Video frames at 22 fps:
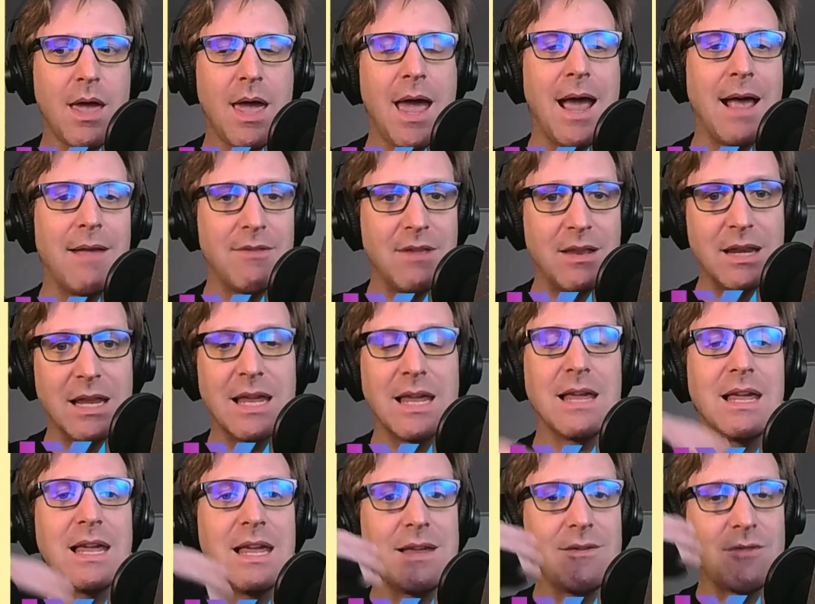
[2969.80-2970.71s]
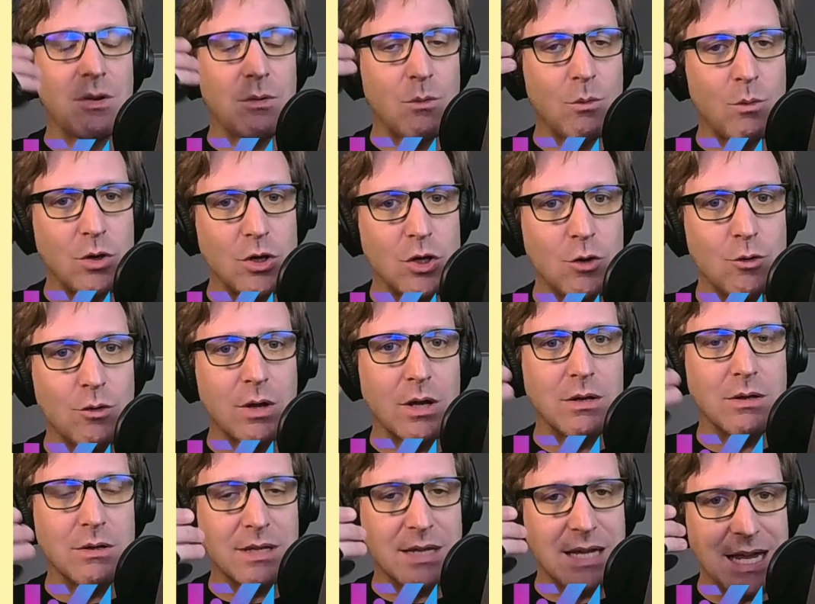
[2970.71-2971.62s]
And then even you
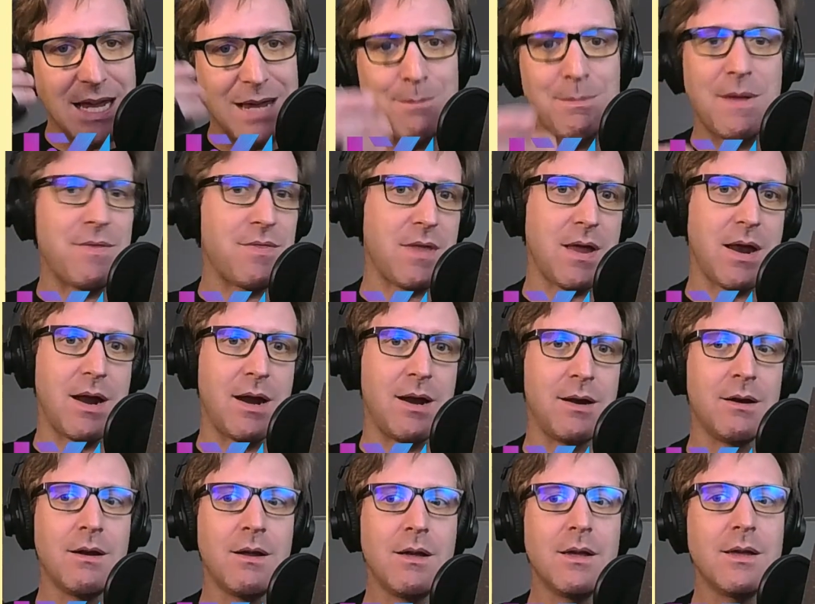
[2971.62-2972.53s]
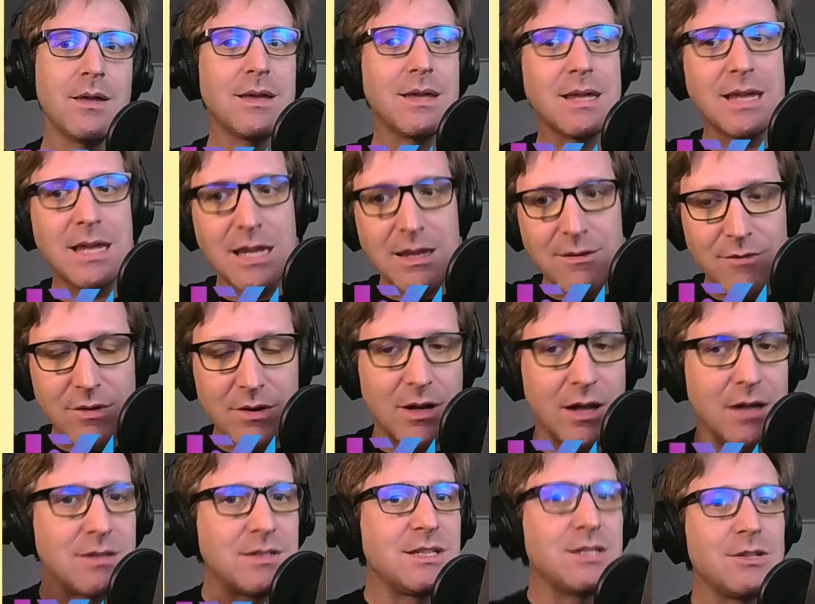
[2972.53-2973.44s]
can keep it there even
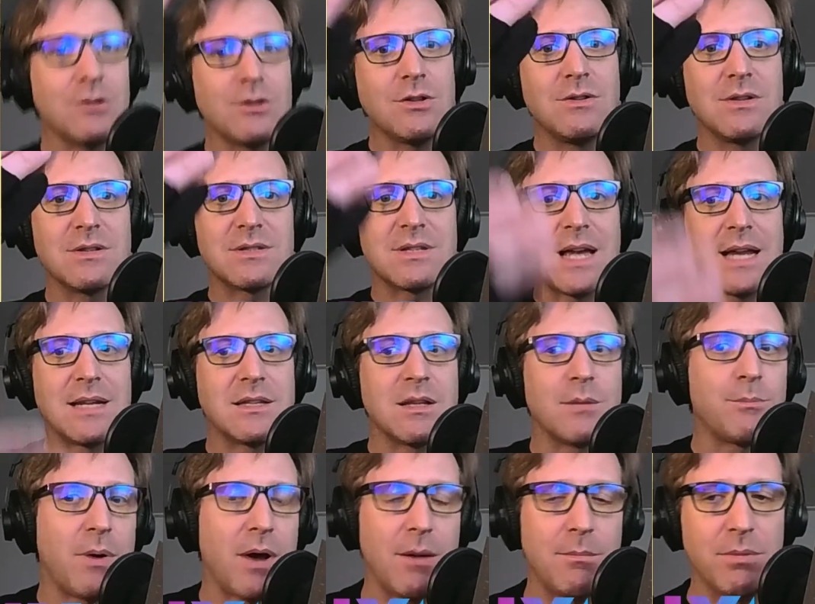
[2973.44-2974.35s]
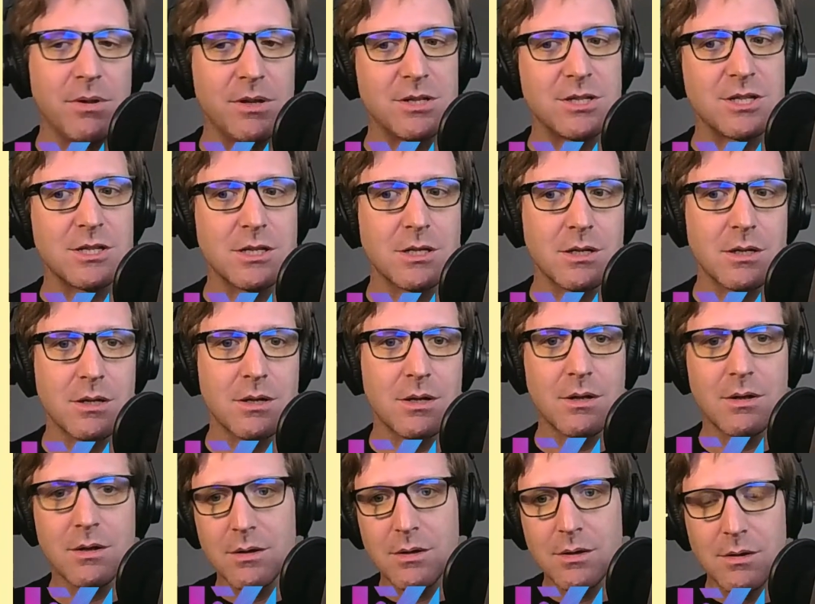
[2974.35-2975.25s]
until you decide to publish
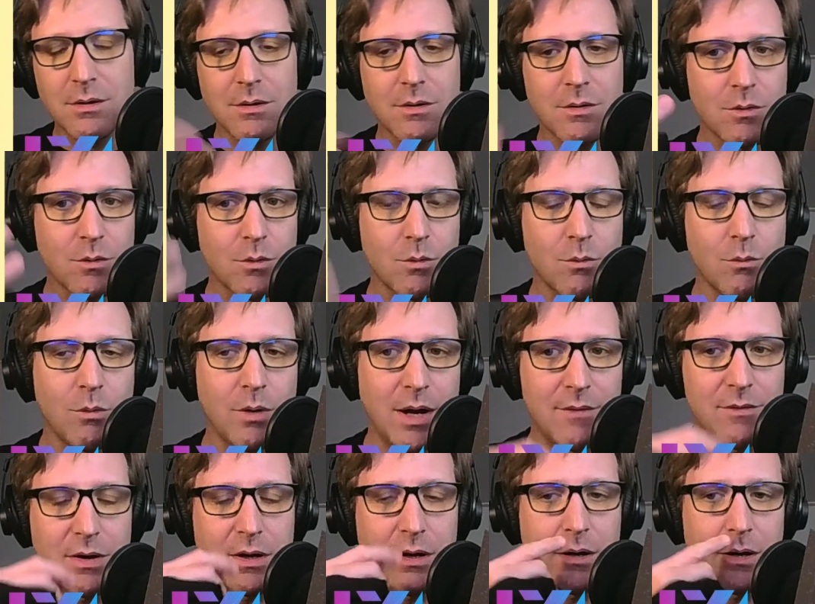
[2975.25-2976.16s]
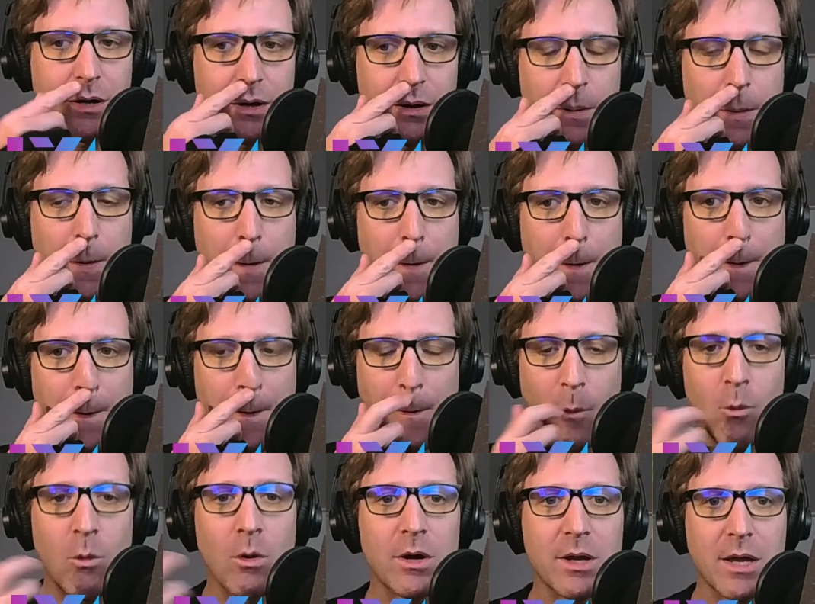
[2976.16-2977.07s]
whatever you're
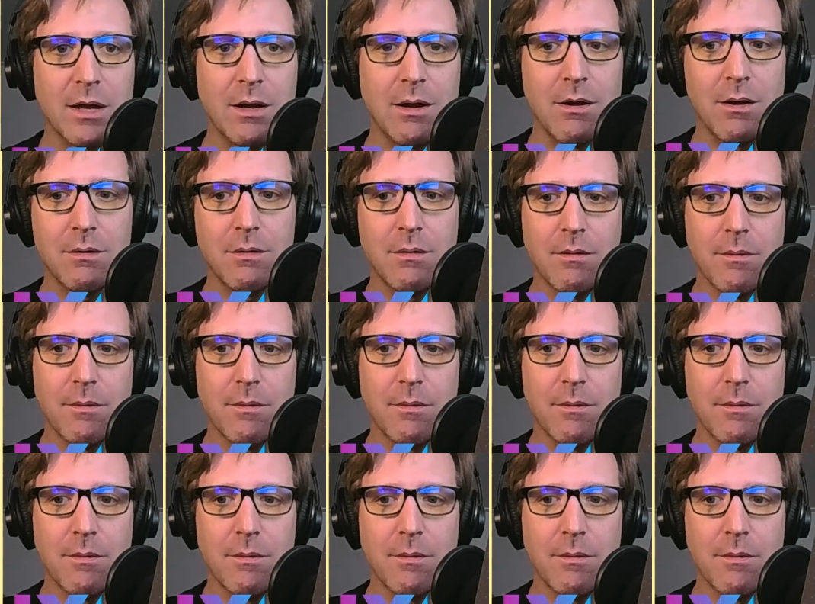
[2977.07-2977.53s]
working on.